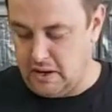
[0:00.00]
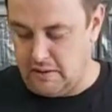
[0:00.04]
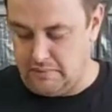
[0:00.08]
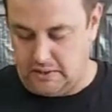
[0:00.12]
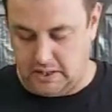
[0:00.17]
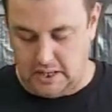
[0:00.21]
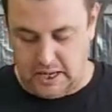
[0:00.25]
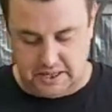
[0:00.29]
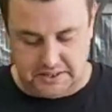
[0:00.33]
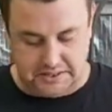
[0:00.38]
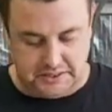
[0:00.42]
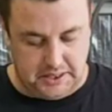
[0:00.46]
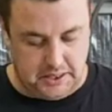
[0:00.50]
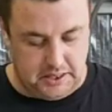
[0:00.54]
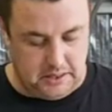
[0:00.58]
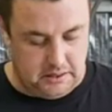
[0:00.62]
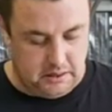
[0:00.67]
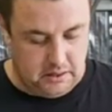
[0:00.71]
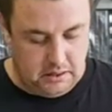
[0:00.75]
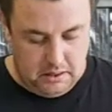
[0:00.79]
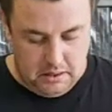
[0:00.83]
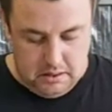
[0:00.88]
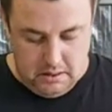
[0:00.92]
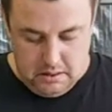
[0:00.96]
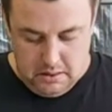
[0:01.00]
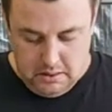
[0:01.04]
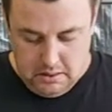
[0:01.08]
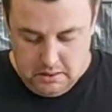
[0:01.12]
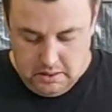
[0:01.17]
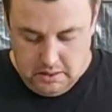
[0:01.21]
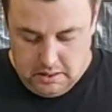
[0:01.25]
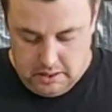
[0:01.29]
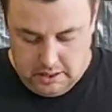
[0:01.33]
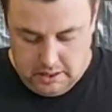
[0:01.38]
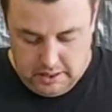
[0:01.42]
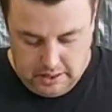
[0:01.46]
cover gasket.
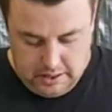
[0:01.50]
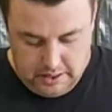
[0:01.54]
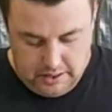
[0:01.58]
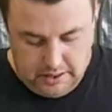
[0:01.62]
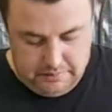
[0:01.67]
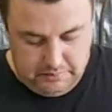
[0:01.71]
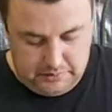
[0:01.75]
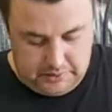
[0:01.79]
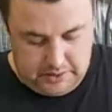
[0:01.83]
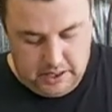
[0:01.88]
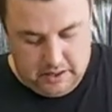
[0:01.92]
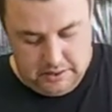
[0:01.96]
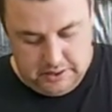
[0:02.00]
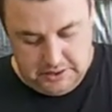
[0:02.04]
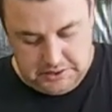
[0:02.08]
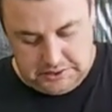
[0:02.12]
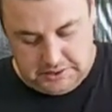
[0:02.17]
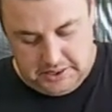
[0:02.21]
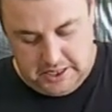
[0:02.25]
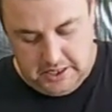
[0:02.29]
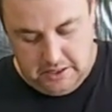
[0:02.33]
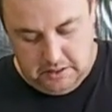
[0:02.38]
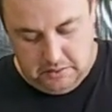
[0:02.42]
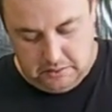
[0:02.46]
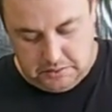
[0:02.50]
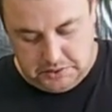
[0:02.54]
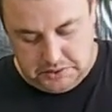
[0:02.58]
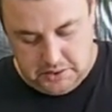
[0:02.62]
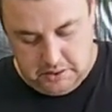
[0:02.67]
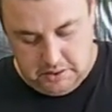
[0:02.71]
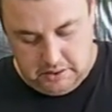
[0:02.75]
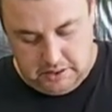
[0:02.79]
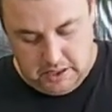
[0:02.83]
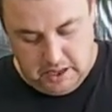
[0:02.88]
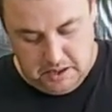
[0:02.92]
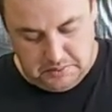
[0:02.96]
This kit
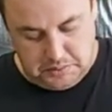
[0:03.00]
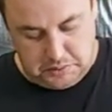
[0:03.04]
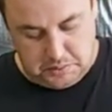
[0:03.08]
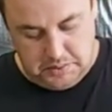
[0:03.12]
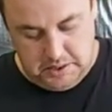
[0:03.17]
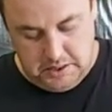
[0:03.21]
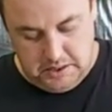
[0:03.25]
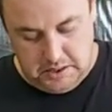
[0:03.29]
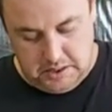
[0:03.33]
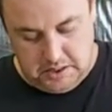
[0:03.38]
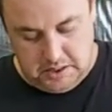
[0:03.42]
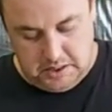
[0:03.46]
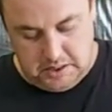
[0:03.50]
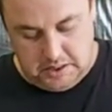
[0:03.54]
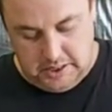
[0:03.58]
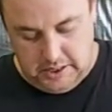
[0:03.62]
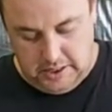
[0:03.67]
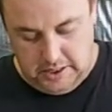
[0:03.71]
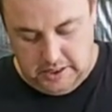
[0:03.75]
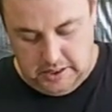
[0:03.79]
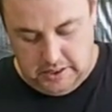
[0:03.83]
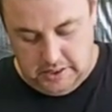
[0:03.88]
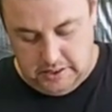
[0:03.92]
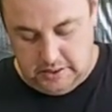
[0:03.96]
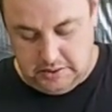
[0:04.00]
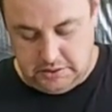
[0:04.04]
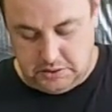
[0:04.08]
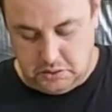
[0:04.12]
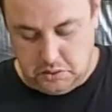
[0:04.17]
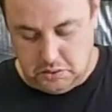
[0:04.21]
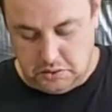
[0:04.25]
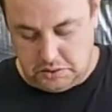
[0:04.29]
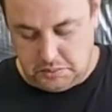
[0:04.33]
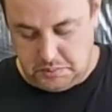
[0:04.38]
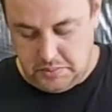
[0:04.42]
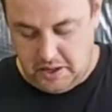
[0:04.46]
also comes with the
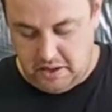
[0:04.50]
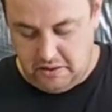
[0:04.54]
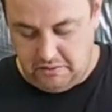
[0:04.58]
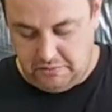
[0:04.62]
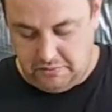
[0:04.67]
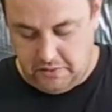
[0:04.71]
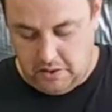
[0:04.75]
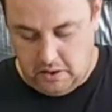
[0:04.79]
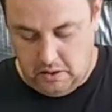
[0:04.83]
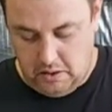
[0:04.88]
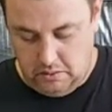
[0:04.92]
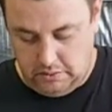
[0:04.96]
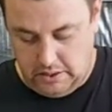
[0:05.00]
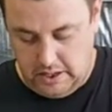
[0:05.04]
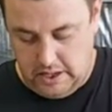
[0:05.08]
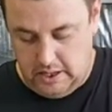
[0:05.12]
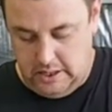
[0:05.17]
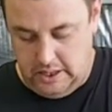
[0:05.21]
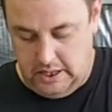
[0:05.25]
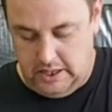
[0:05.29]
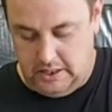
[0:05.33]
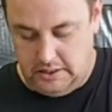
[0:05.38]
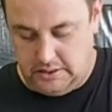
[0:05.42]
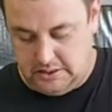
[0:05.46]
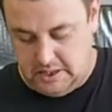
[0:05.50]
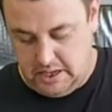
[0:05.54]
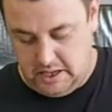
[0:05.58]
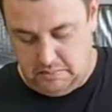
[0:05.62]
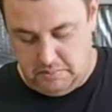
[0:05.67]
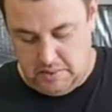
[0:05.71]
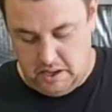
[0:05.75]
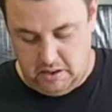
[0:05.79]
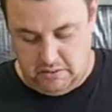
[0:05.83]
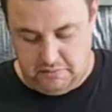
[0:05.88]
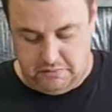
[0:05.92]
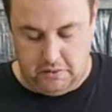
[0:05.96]
exhaust manifold and intake
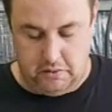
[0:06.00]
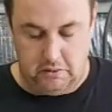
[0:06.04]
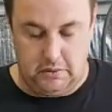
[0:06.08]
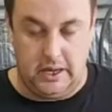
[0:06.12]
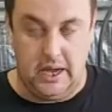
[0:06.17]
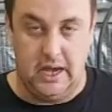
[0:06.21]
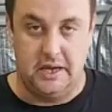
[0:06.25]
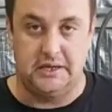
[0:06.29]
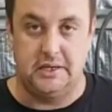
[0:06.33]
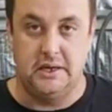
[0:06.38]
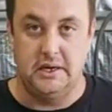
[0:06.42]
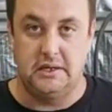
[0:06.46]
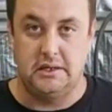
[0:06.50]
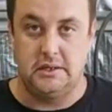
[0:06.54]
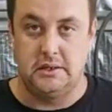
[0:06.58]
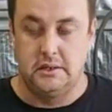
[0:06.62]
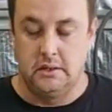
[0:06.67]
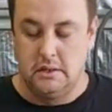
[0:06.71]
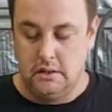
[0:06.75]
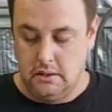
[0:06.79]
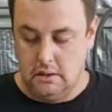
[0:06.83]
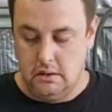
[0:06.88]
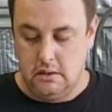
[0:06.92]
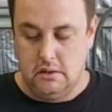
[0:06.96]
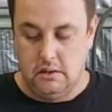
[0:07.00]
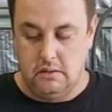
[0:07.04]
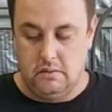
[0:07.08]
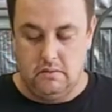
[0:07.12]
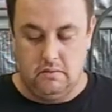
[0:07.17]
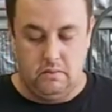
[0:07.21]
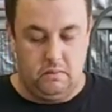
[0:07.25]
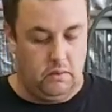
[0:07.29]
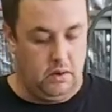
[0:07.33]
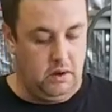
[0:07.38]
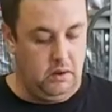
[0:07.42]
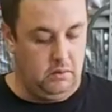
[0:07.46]
manifold gaskets.
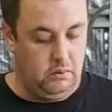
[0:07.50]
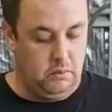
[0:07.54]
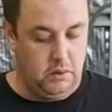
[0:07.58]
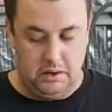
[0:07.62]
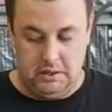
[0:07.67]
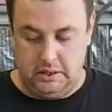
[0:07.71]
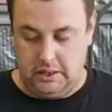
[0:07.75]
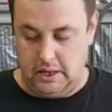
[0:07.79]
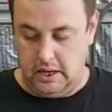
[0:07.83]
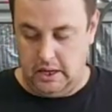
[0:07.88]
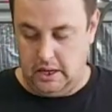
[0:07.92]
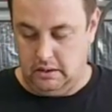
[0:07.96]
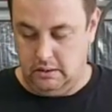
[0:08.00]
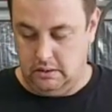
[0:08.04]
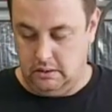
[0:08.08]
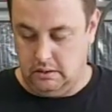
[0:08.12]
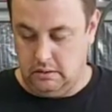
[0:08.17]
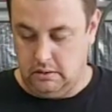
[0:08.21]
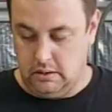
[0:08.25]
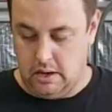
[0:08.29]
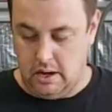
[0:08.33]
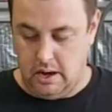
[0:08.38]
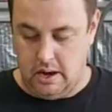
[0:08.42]
Well worth getting.